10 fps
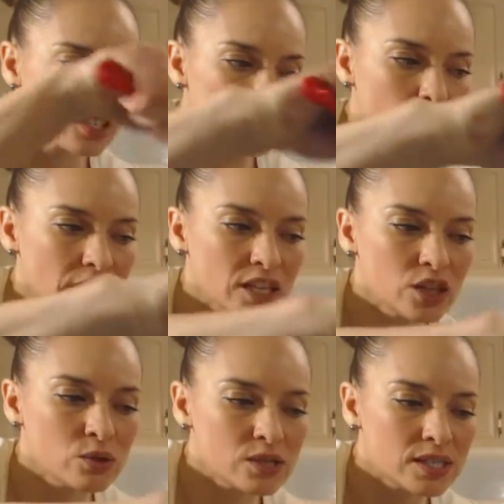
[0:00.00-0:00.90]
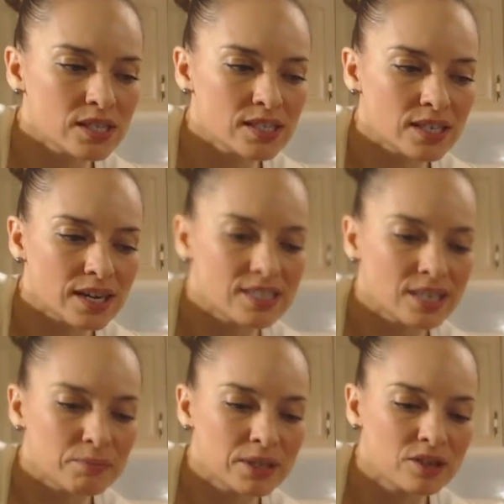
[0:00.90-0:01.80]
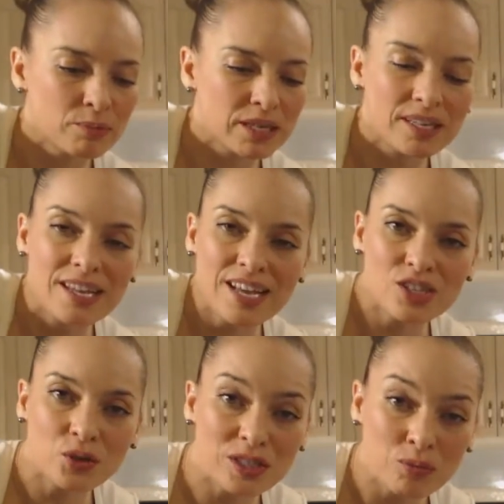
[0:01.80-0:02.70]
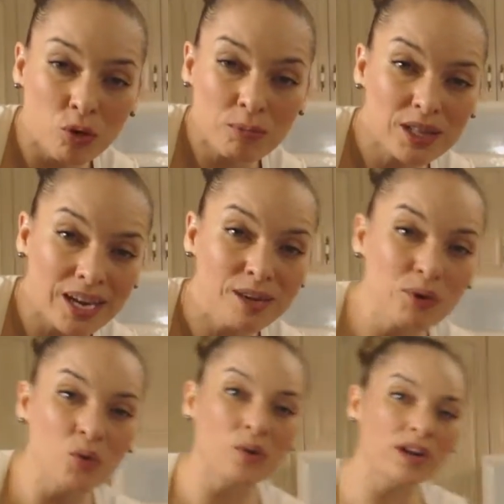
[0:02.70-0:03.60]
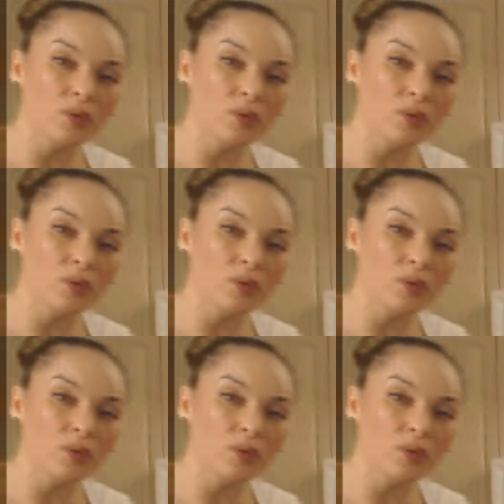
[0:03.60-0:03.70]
to try and loosen the sides up a little bit so it's more pliable